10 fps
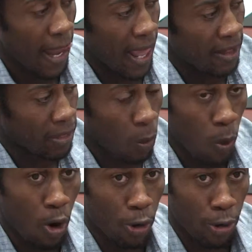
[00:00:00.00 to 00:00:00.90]
And the
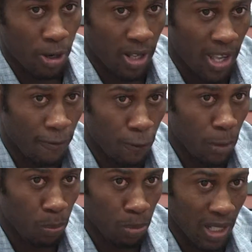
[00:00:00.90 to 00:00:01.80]
water, if we
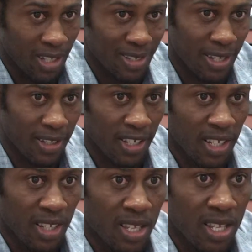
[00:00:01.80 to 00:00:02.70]
placed it
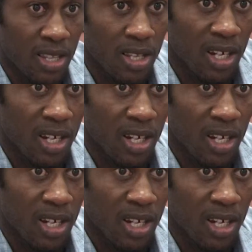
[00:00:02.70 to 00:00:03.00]
in